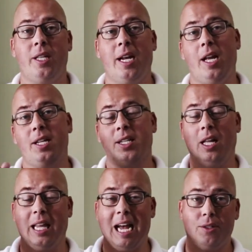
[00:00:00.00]
that
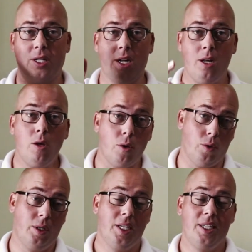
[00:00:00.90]
allows
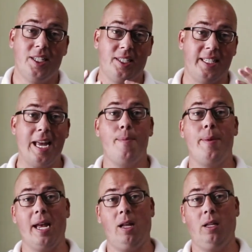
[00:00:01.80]
you to send
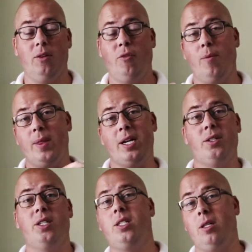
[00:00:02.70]
mail from their
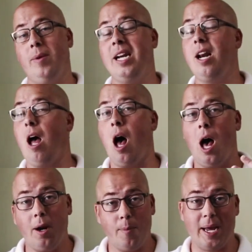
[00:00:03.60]
system and it
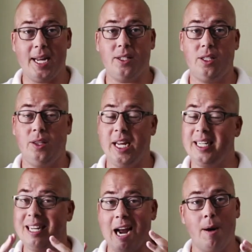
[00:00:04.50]
automates the
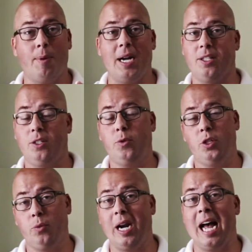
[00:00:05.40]
entire process, which
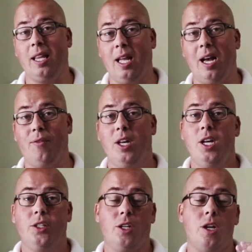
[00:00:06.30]
is what I love.
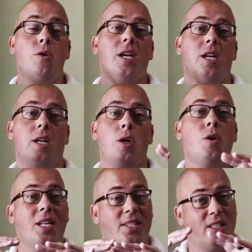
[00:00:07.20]
So you can, you
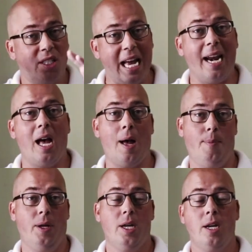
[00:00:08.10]
can set
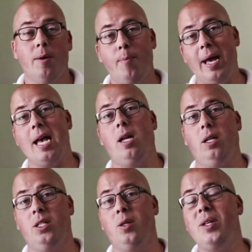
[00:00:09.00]
up your
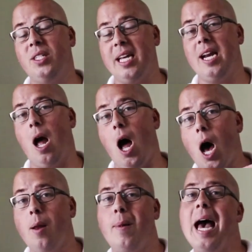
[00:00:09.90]
mail to be sent
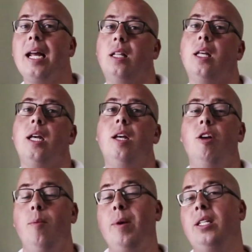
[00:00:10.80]
automatically
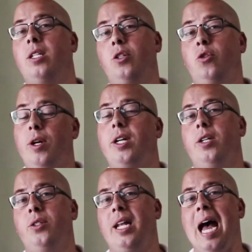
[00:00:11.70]
based on
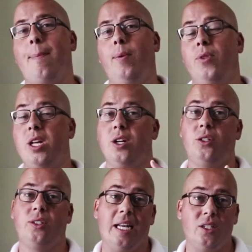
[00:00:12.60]
triggers that happen within your
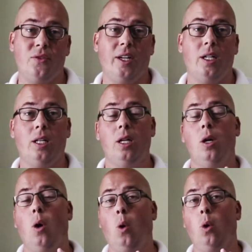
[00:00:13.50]
sales
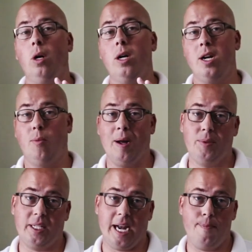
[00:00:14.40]
funnel or your
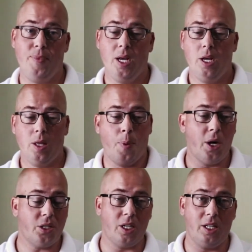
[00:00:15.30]
website. The
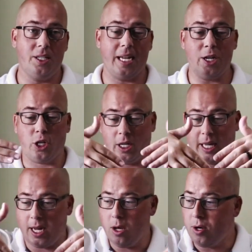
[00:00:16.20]
personalization,
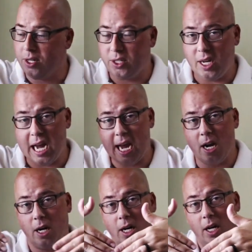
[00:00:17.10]
like you can see
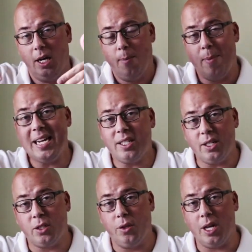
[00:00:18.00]
here, makes it
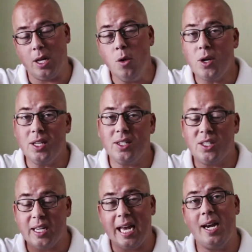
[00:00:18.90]
so that you can
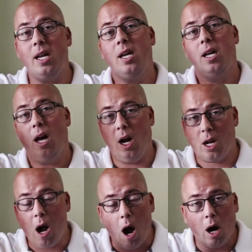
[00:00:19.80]
send a
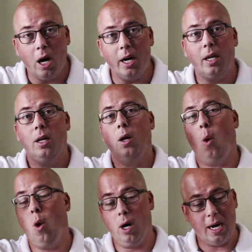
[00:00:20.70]
card
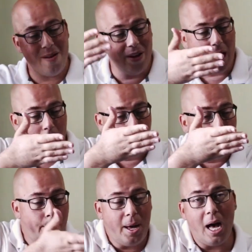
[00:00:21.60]
or even a
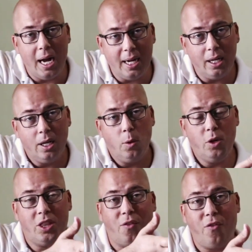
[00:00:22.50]
mug
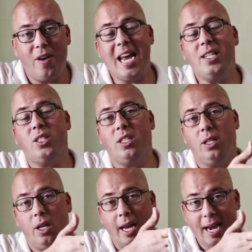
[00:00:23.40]
with the face
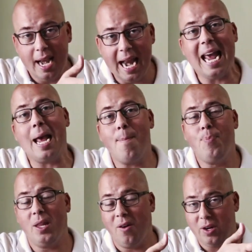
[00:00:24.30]
and
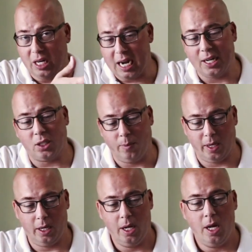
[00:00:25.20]
name of your
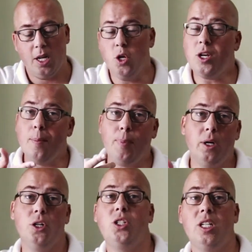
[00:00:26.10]
customer. You can
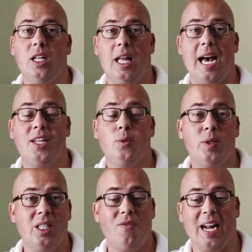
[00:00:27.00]
personalize
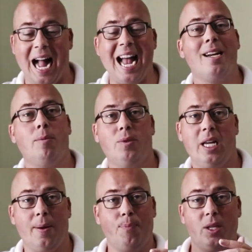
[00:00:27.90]
specific items
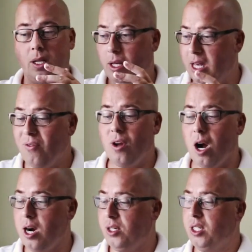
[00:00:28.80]
like gift
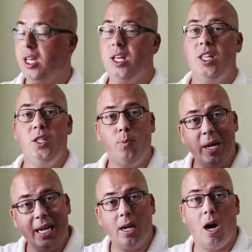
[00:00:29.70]
cards, these
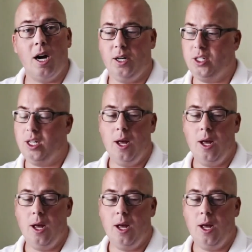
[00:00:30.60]
big cards,